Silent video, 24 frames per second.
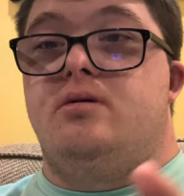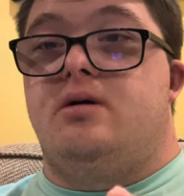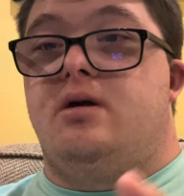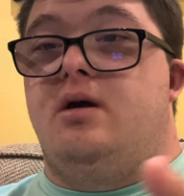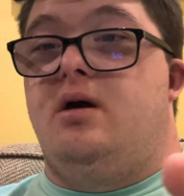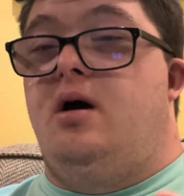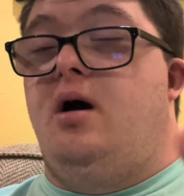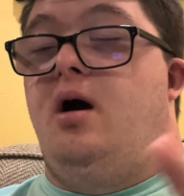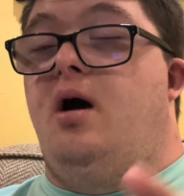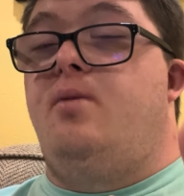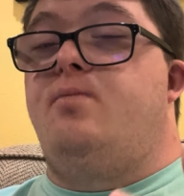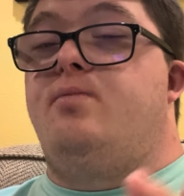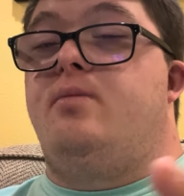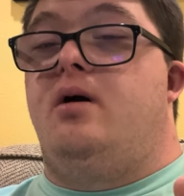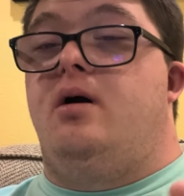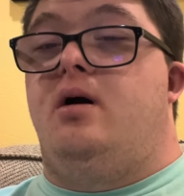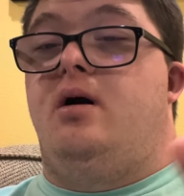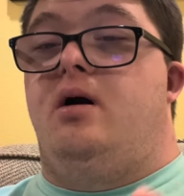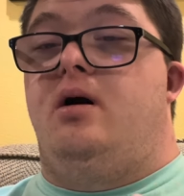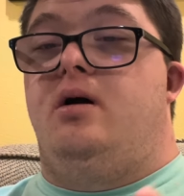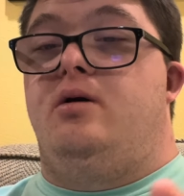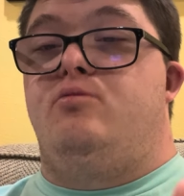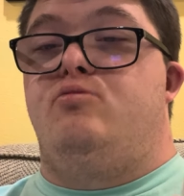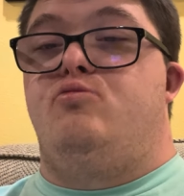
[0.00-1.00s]
come
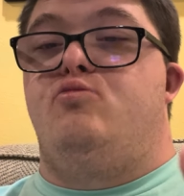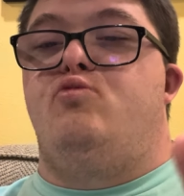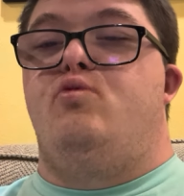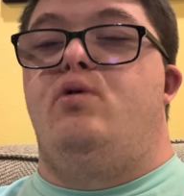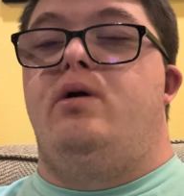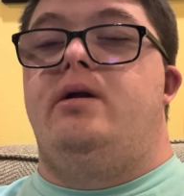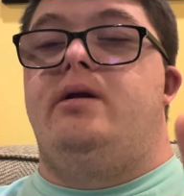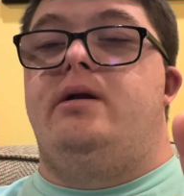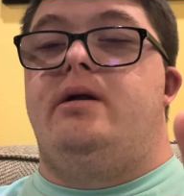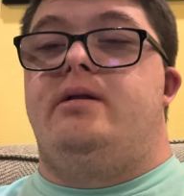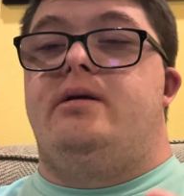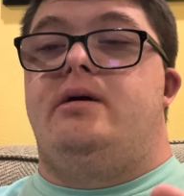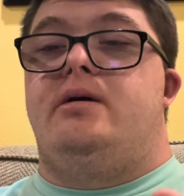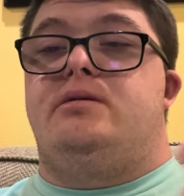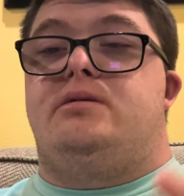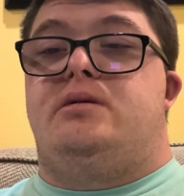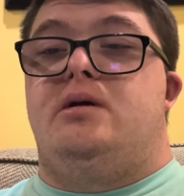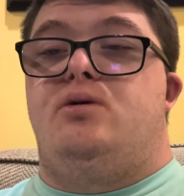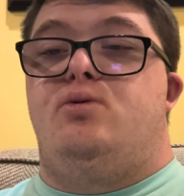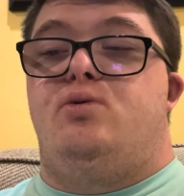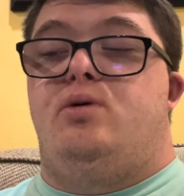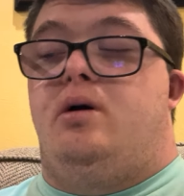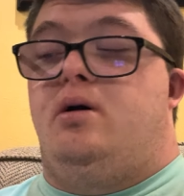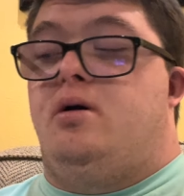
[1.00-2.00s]
on, we need a
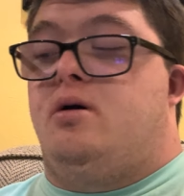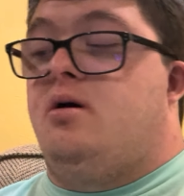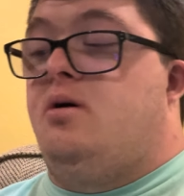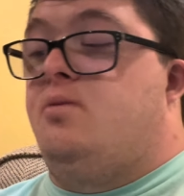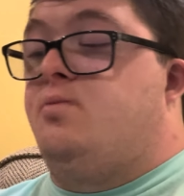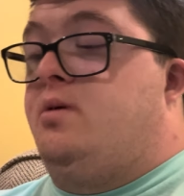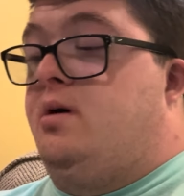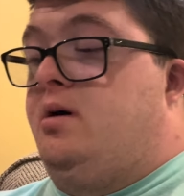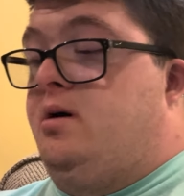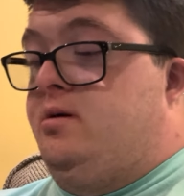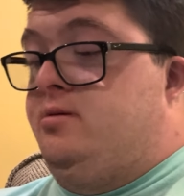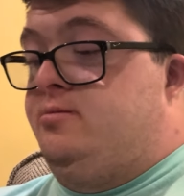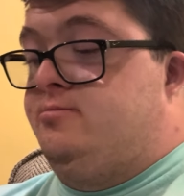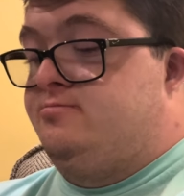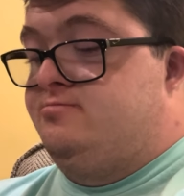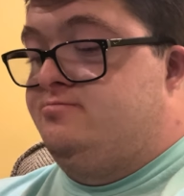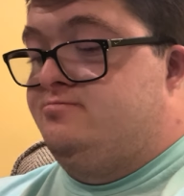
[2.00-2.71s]
duo, come on.